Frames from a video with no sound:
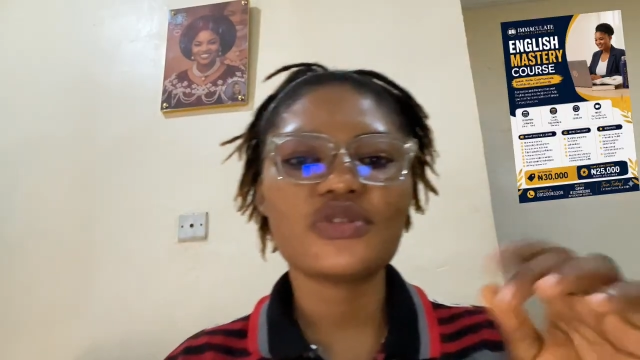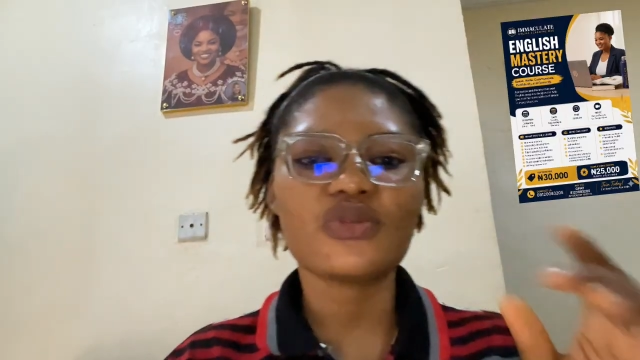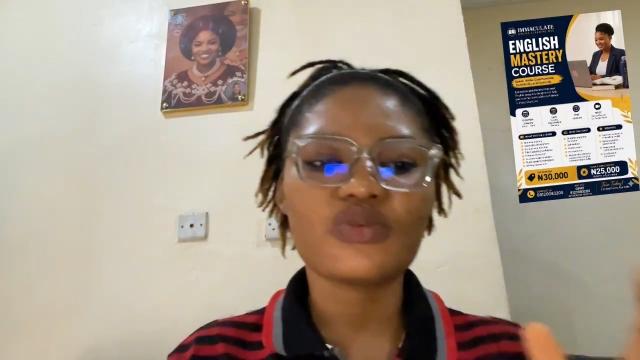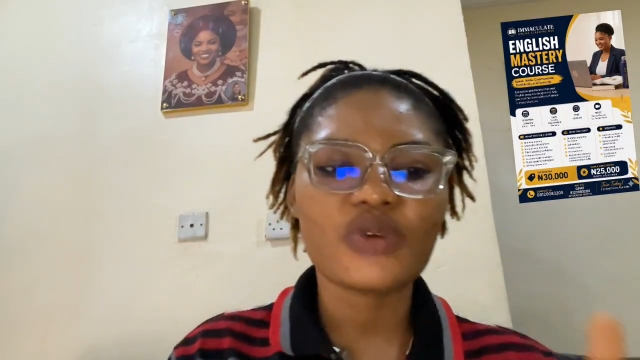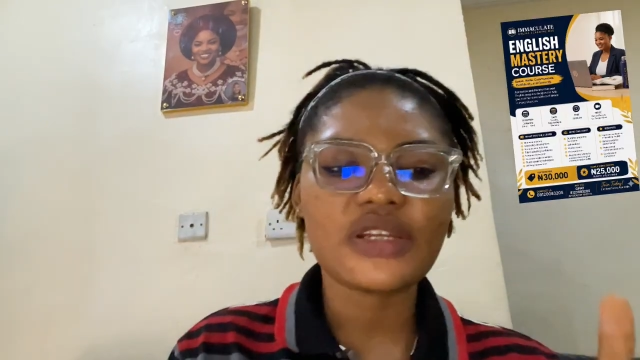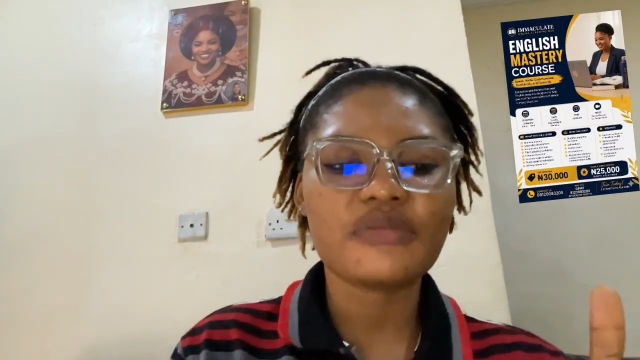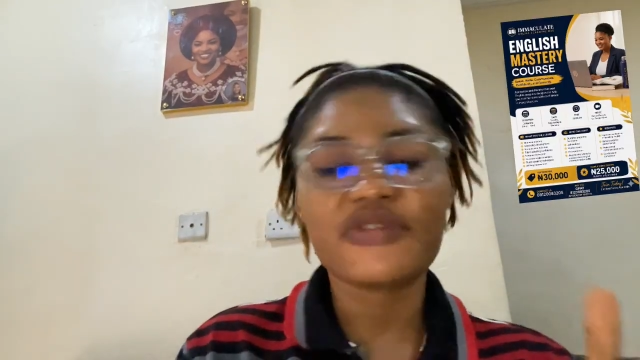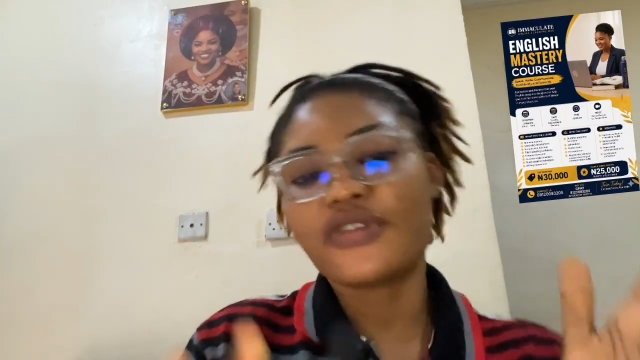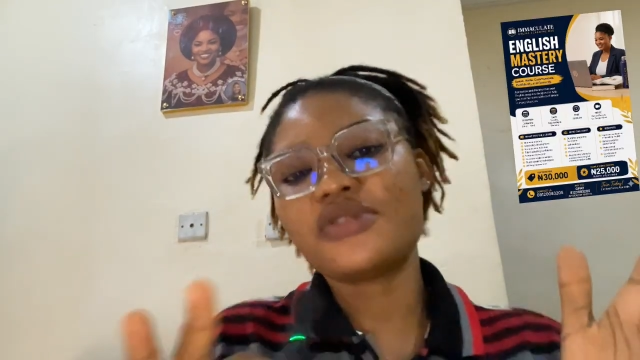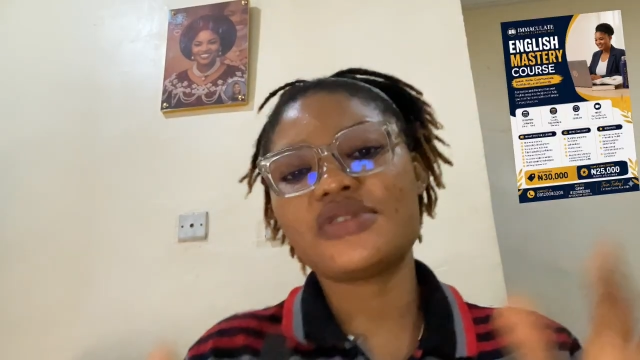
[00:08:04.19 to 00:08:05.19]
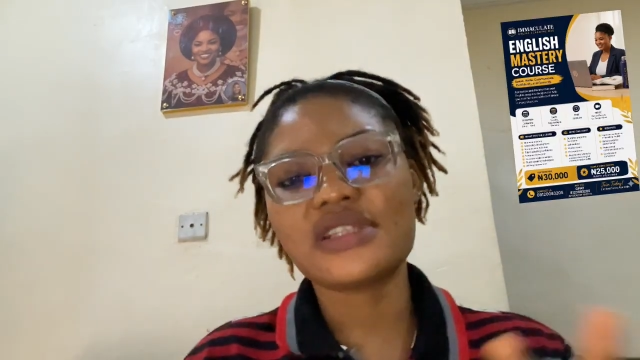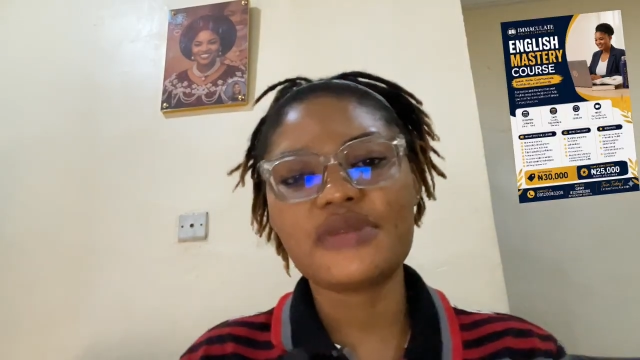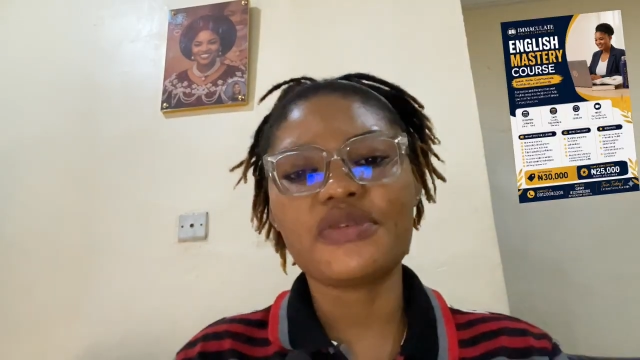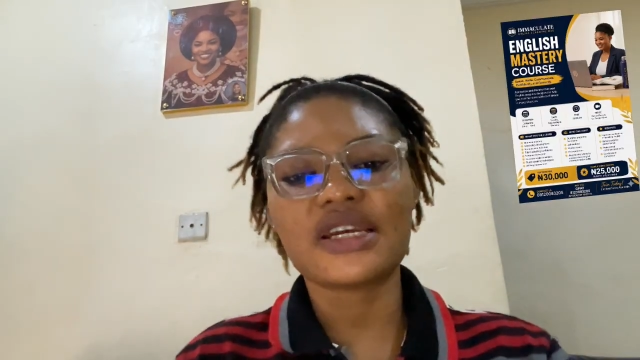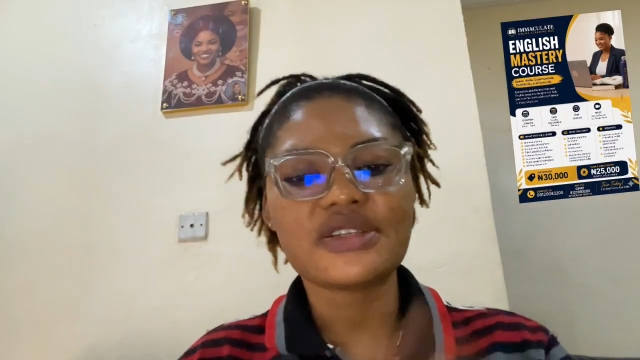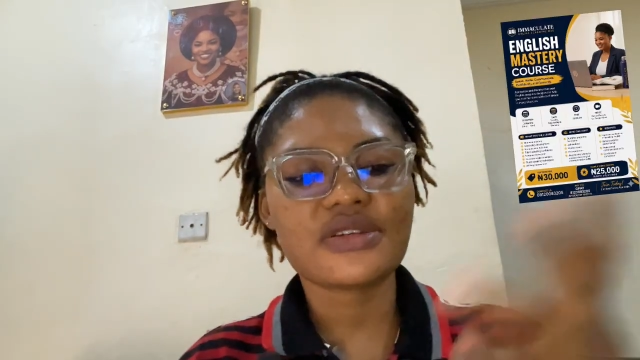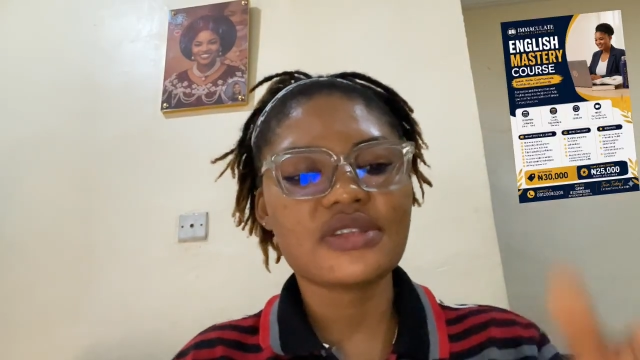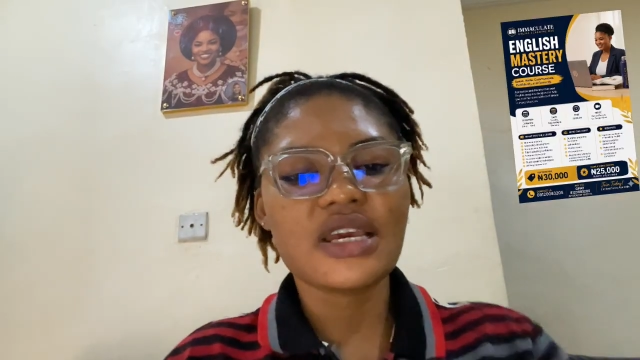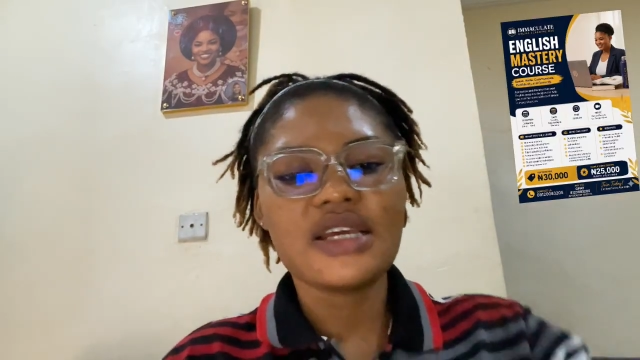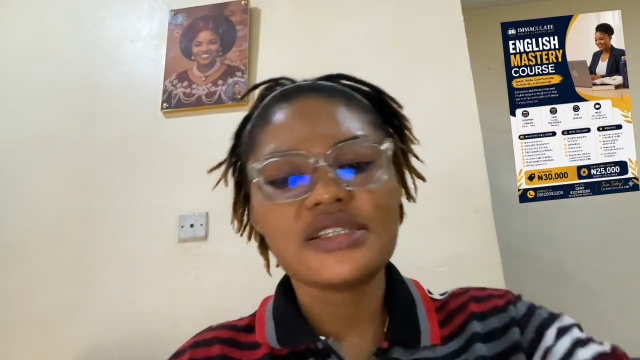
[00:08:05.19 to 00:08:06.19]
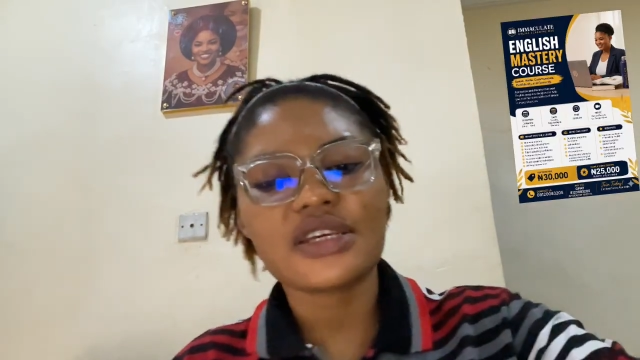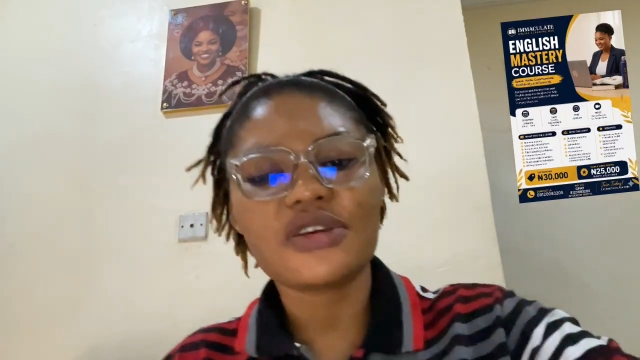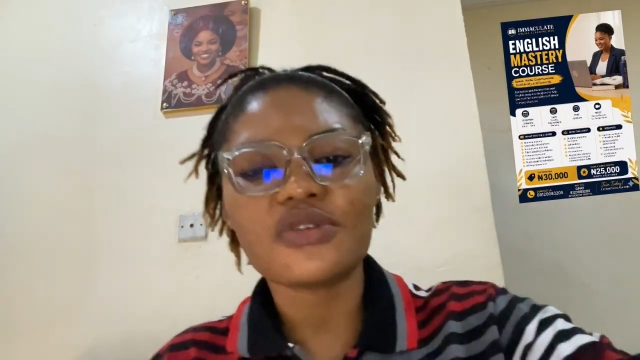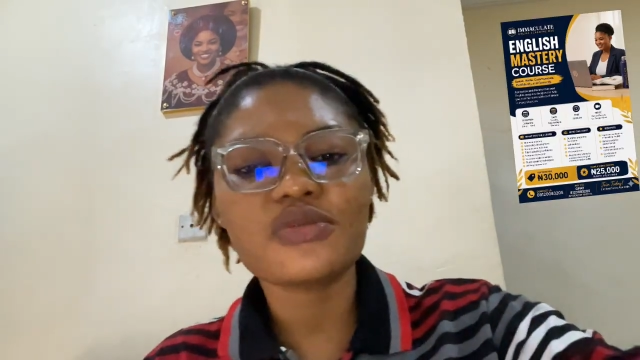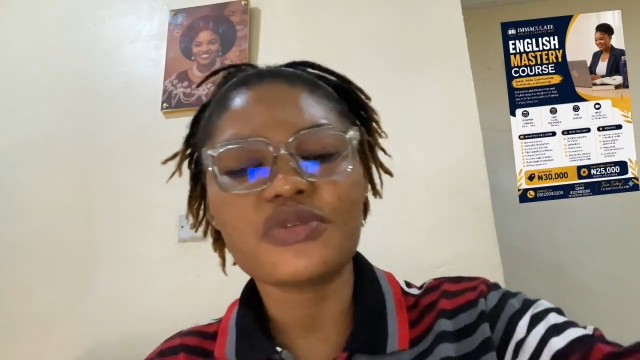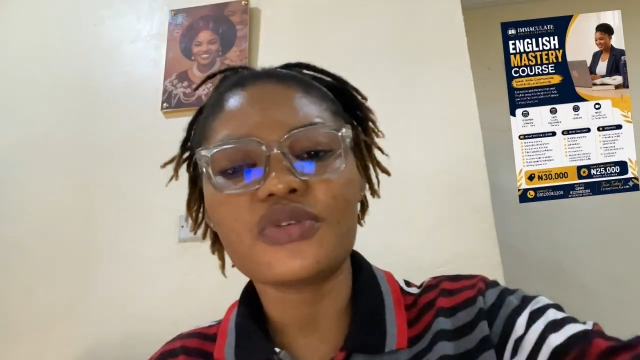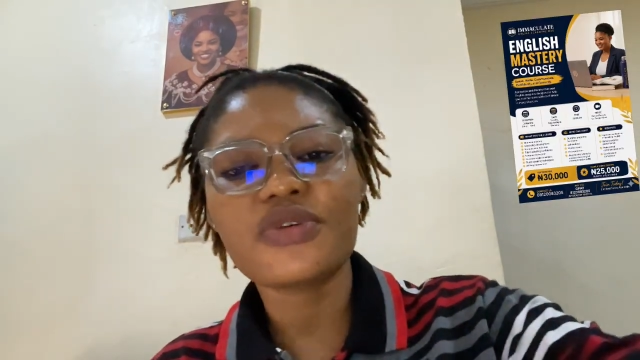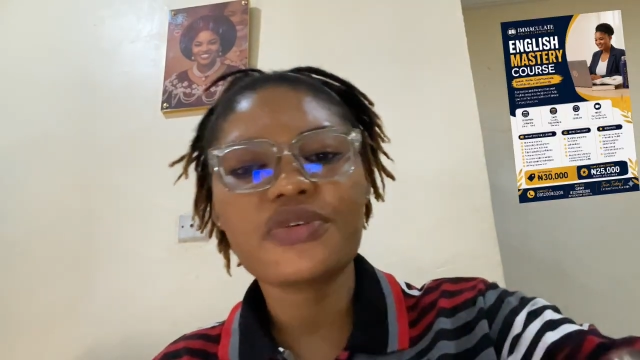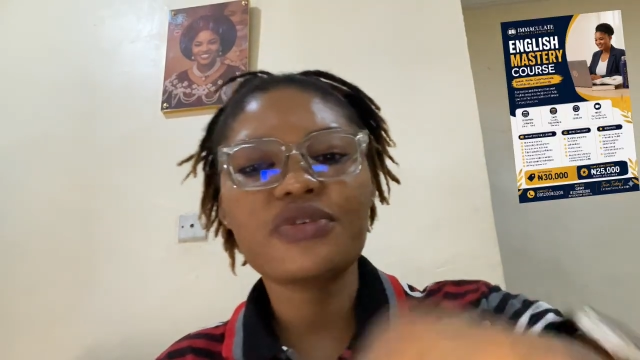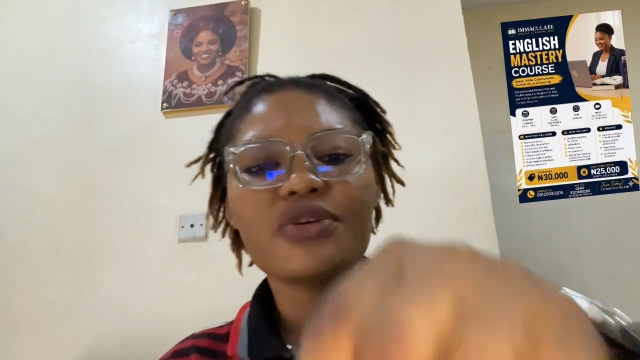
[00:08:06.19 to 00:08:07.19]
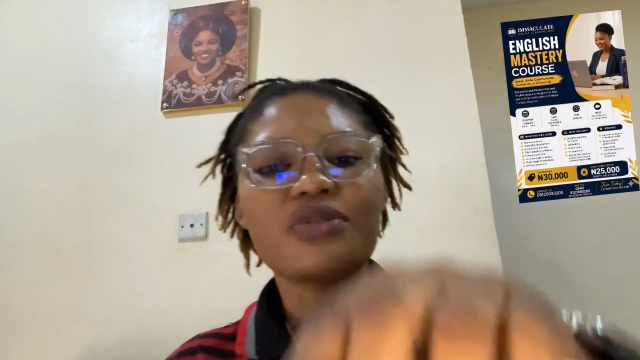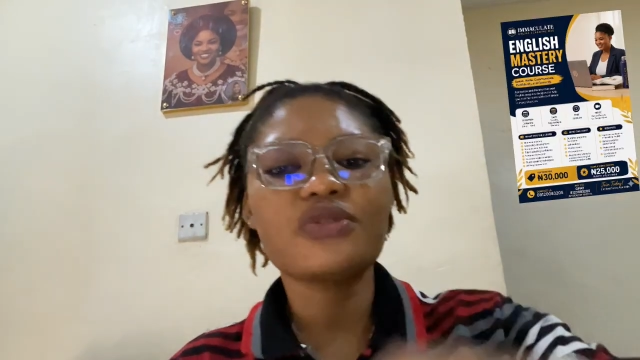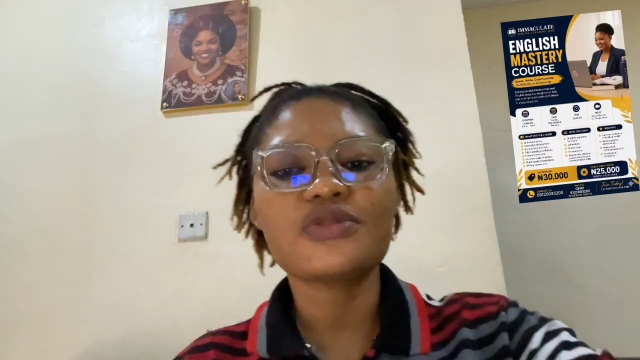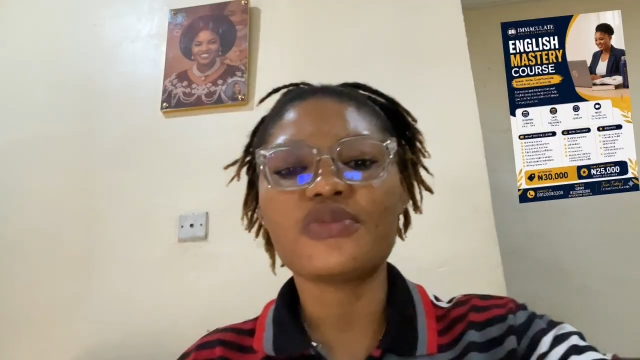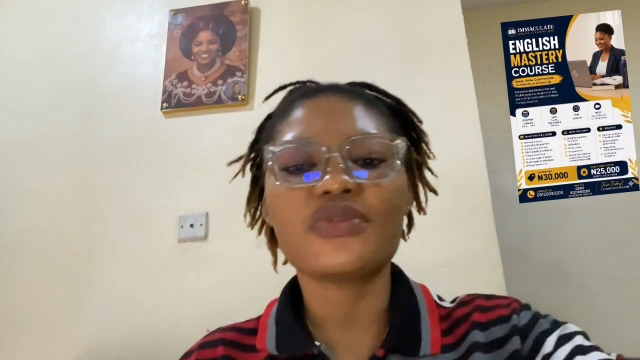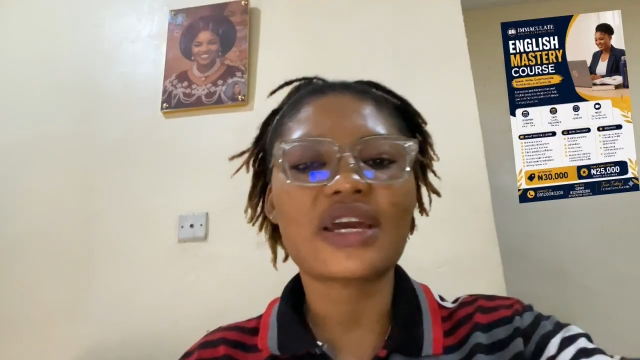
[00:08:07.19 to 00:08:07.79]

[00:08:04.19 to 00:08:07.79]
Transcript: So before you sleep, you can just take a notebook, go through your notebook,